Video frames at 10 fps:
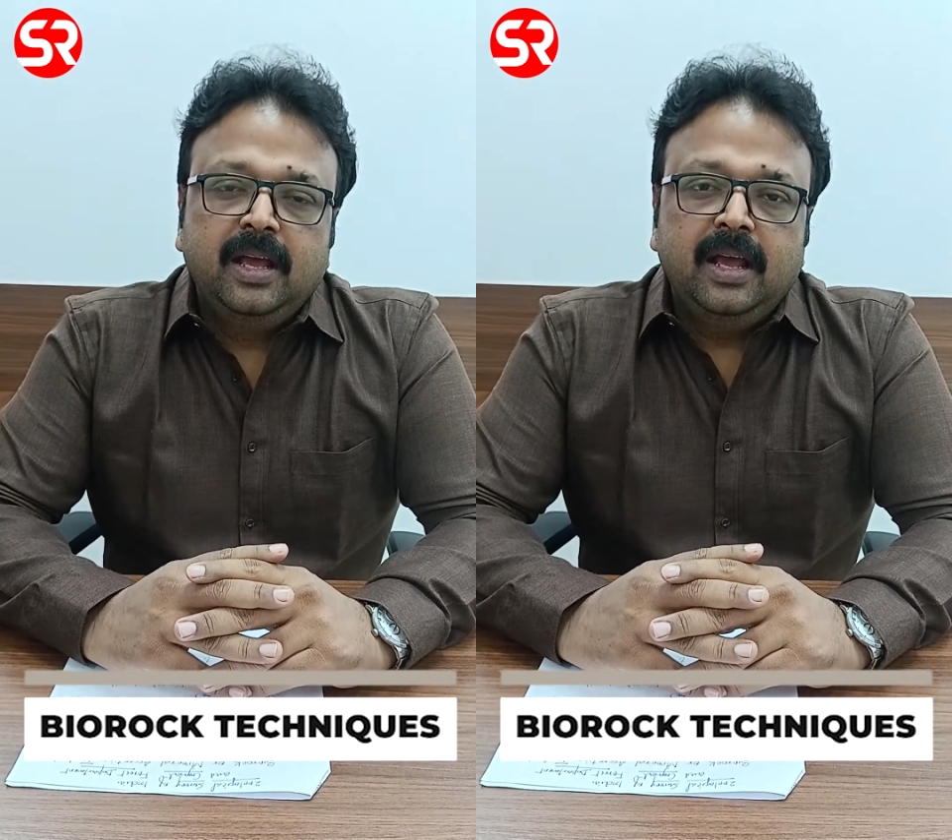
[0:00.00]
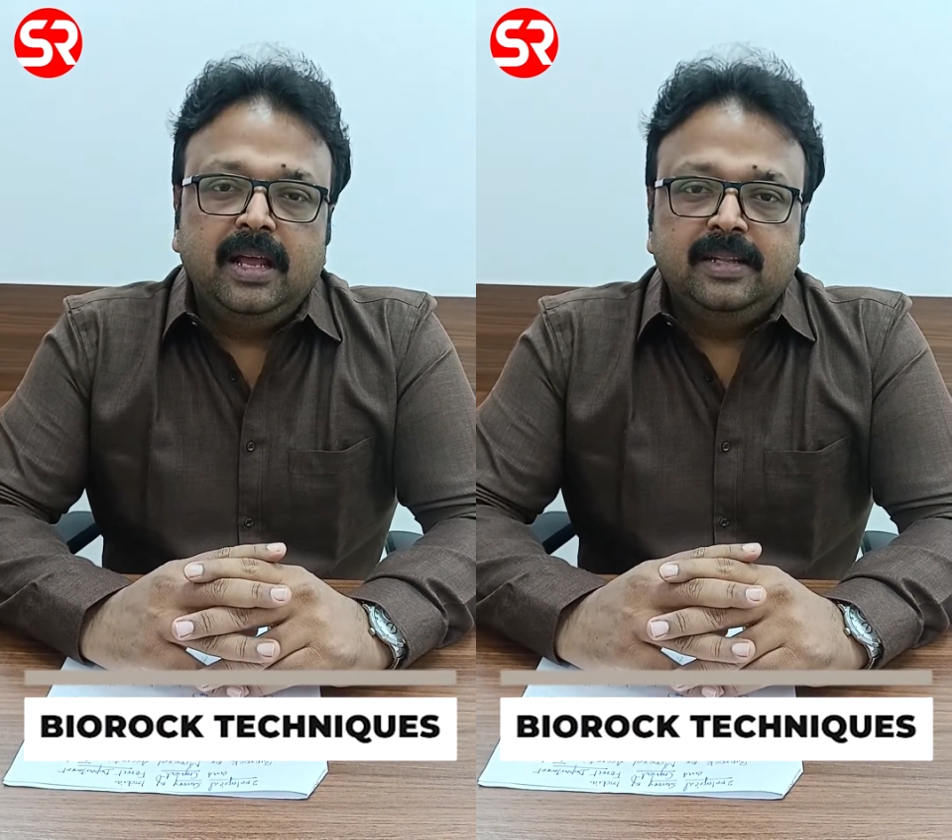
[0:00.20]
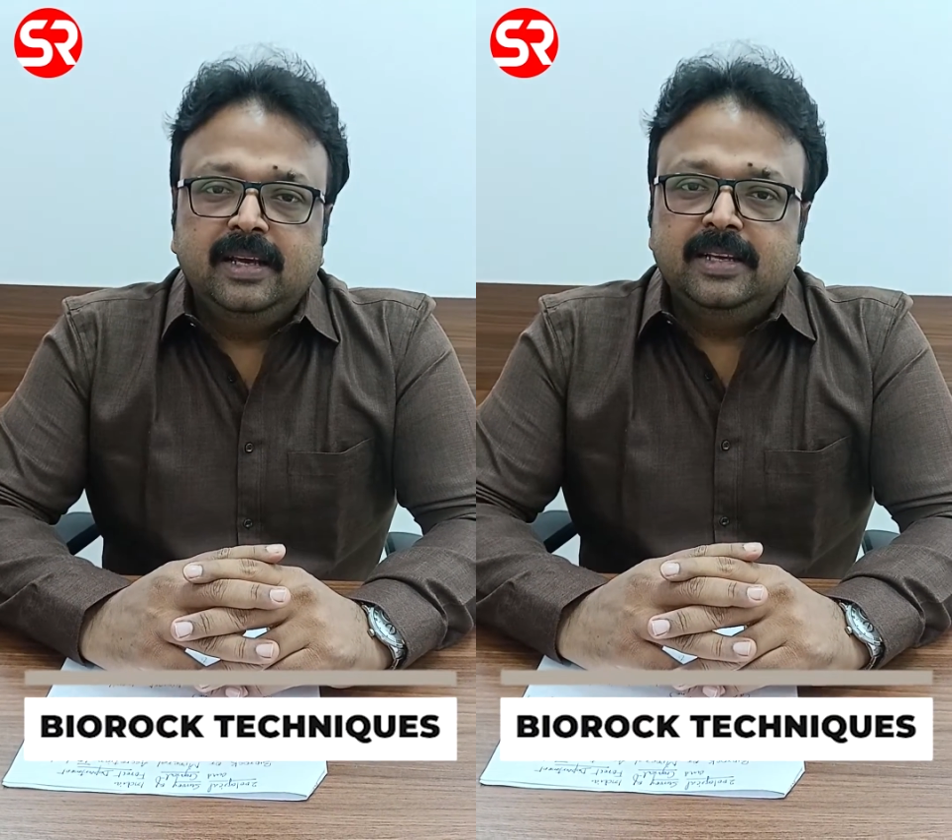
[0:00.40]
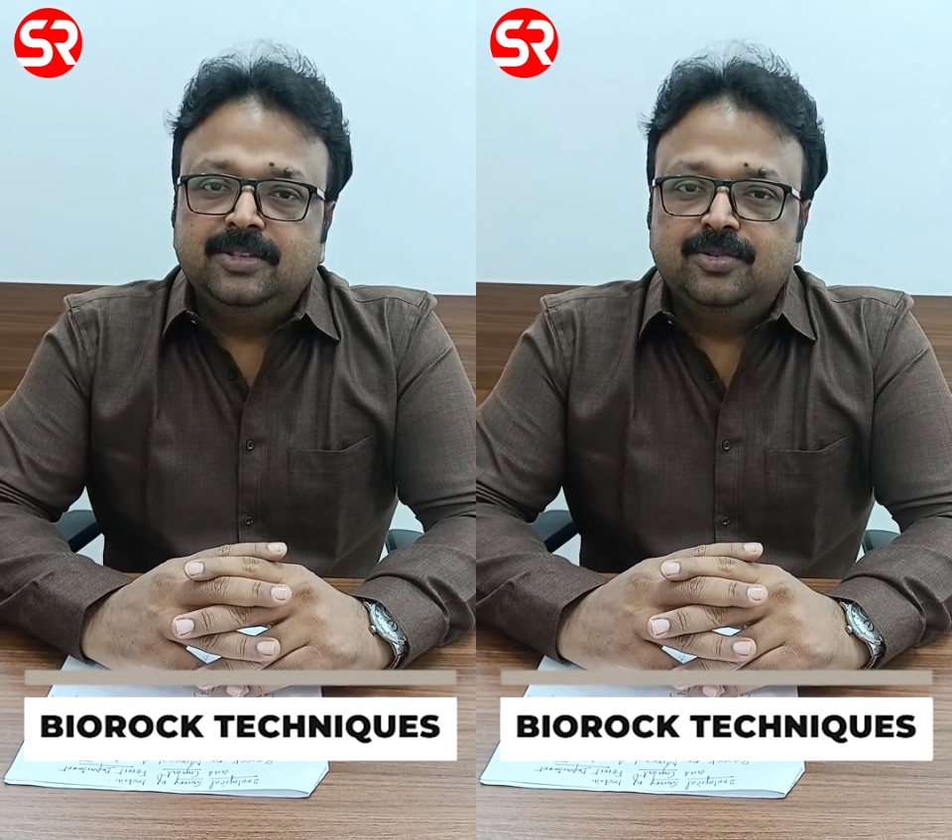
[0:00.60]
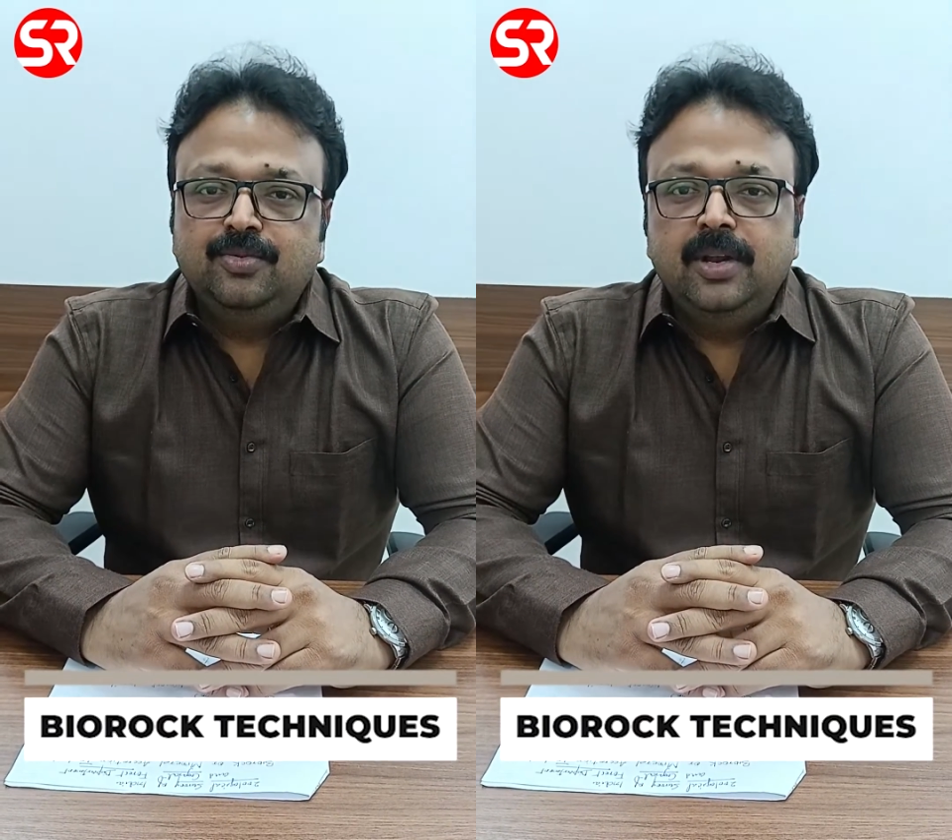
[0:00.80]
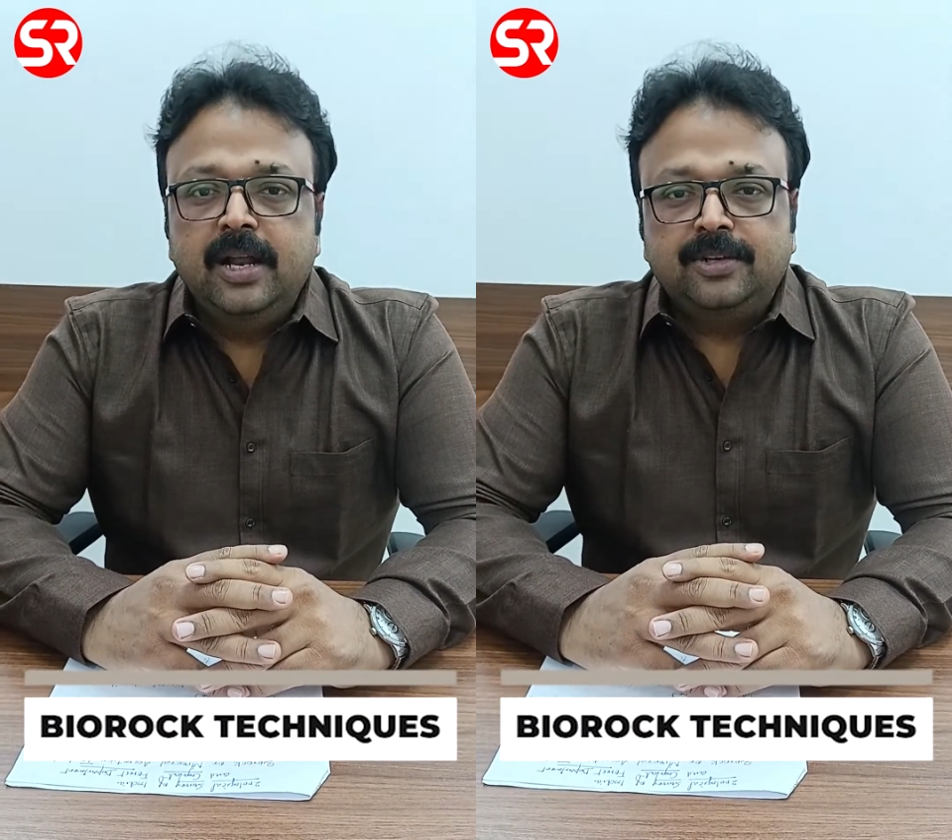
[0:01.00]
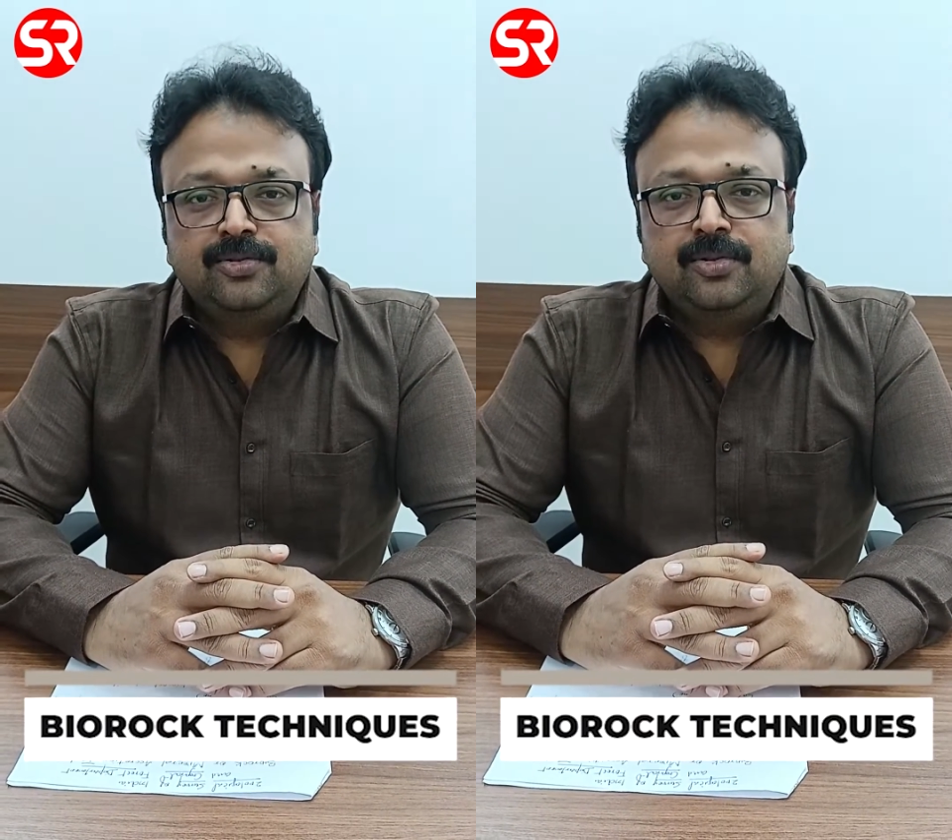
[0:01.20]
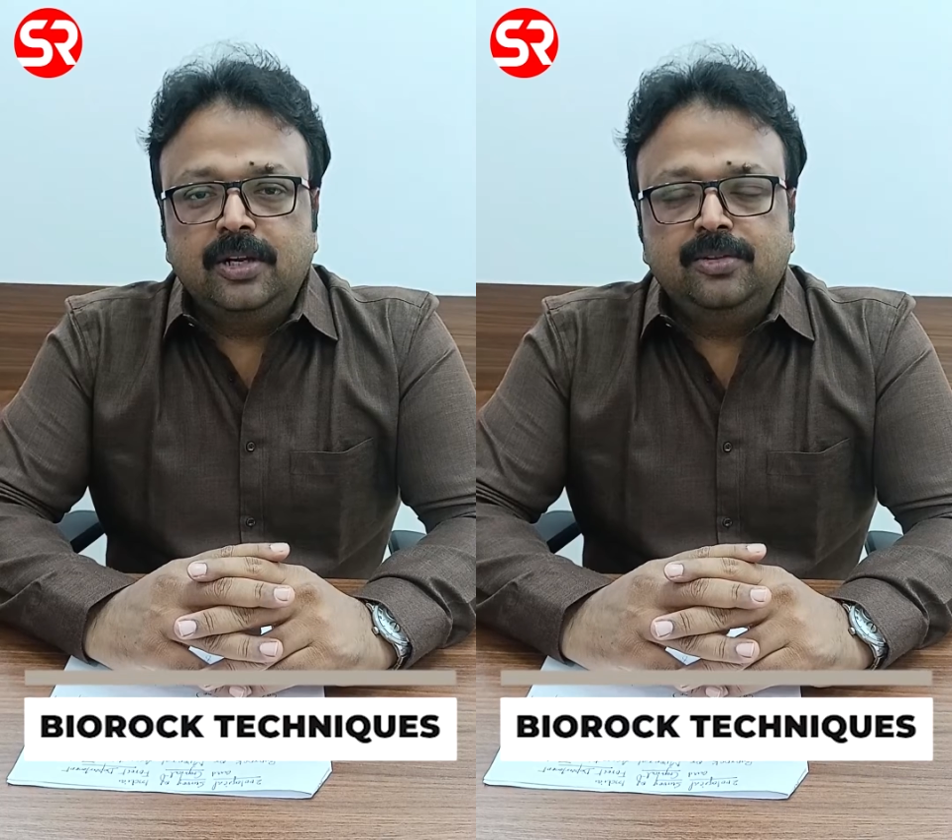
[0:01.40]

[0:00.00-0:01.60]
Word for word: and there is two electrodes,